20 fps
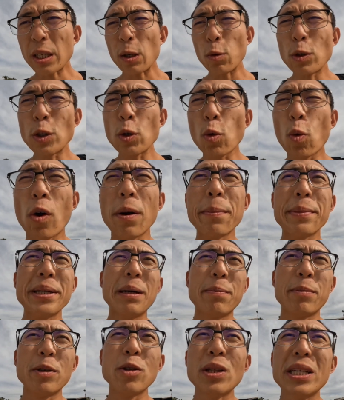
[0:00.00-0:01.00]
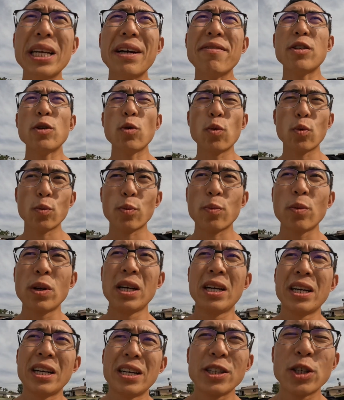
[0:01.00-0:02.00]
you're warming up, you only have to
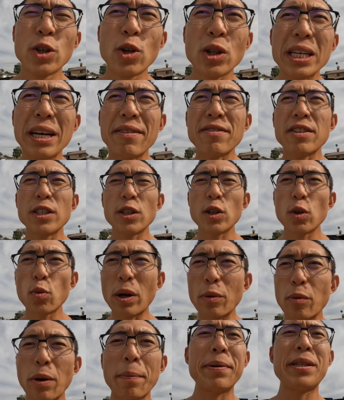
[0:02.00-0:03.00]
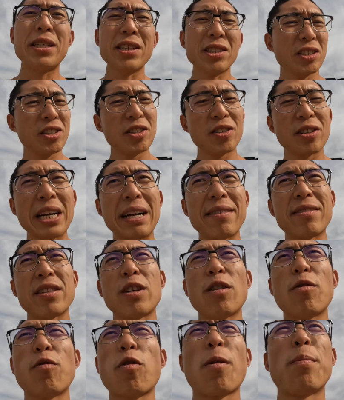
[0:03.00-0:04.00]
do one repetition. You don't have to
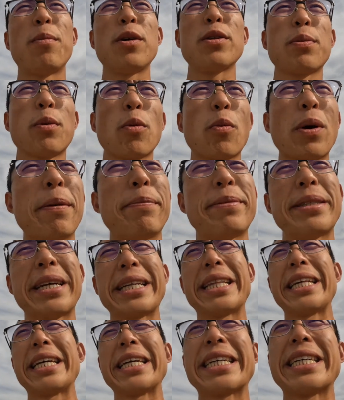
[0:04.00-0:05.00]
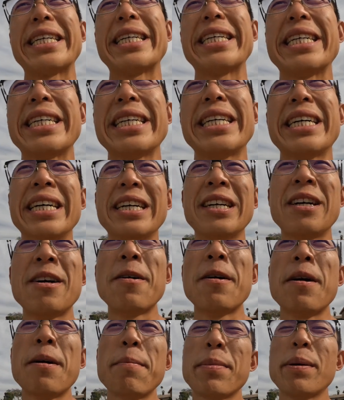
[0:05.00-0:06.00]
go for multiple reps. I think
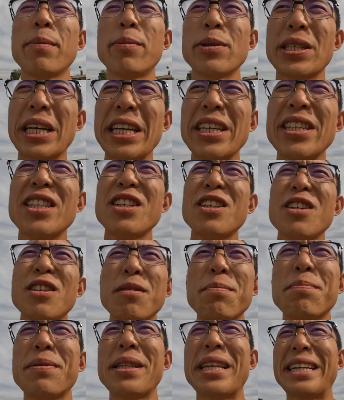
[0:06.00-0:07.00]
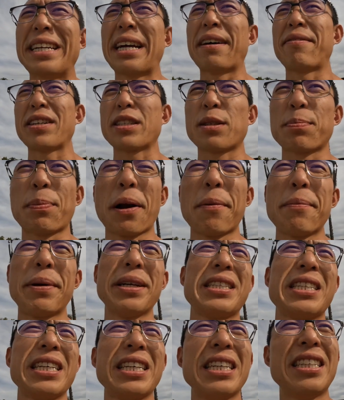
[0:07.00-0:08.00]
people say you do, but then I've
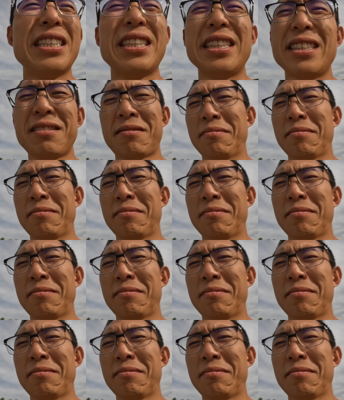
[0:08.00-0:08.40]
experimented